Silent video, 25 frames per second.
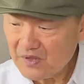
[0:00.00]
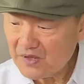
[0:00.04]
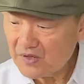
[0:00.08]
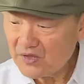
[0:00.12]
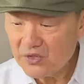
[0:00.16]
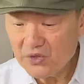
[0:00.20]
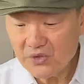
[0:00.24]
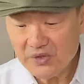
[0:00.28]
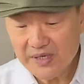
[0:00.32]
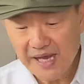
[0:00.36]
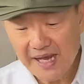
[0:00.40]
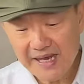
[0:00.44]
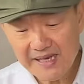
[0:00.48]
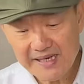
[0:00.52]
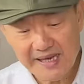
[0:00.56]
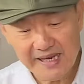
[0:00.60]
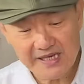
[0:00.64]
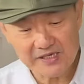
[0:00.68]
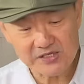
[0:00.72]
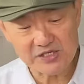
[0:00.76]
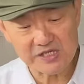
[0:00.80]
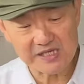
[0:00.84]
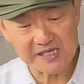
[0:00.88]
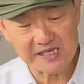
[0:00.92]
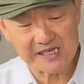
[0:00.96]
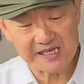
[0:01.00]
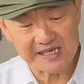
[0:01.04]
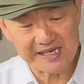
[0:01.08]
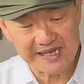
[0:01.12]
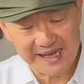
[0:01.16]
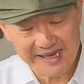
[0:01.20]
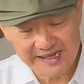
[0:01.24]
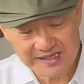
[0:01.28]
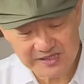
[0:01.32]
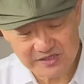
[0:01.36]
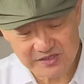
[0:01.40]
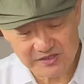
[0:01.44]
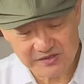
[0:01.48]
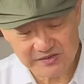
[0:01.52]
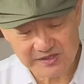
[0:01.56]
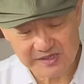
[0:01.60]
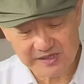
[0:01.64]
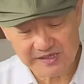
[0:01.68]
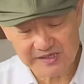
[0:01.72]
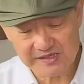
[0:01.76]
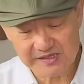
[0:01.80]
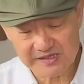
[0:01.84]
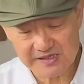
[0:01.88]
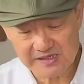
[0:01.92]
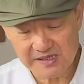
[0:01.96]
You can actually get to
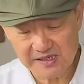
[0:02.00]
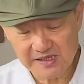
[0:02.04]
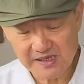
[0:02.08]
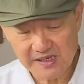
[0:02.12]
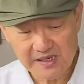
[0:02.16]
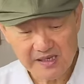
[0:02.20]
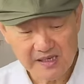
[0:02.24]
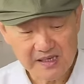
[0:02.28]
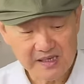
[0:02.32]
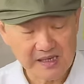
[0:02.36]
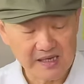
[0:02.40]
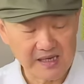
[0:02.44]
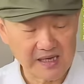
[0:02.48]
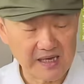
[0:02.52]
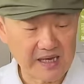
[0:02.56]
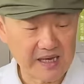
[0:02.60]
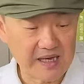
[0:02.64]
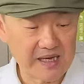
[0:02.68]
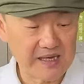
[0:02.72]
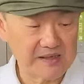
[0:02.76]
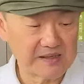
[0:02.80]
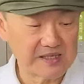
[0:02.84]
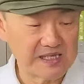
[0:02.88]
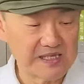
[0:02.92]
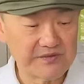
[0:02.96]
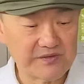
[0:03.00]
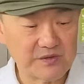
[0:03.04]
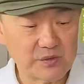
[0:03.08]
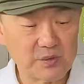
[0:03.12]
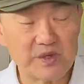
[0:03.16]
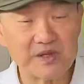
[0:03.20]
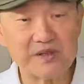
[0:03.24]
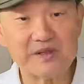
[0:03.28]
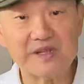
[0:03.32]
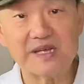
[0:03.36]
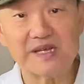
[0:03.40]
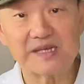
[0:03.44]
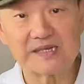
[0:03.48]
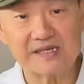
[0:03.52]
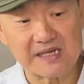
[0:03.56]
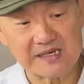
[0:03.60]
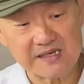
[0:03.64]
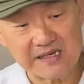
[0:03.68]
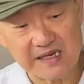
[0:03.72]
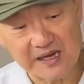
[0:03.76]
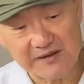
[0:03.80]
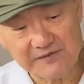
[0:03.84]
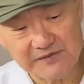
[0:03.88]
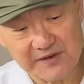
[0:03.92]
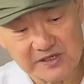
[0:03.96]
this, even with this,
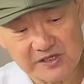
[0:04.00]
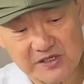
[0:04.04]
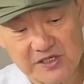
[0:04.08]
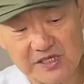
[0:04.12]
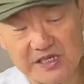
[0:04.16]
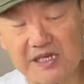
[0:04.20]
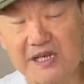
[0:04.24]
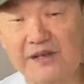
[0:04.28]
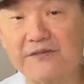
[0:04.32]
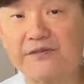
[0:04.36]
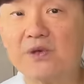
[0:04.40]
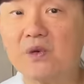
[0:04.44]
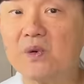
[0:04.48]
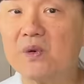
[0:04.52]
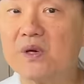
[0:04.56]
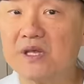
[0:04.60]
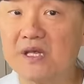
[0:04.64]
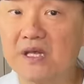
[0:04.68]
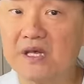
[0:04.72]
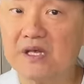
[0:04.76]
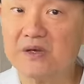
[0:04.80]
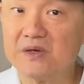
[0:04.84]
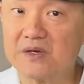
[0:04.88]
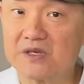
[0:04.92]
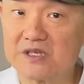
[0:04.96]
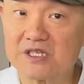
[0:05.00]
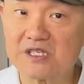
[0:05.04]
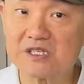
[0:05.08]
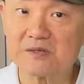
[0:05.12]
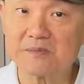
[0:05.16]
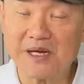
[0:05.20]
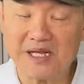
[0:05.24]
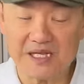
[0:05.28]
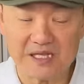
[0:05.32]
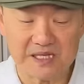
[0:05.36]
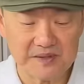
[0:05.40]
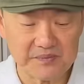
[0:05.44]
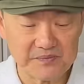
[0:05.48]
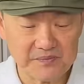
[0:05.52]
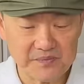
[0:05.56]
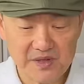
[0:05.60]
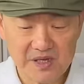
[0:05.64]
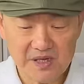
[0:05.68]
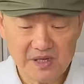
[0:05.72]
and I've actually, if you were here, you could smell it.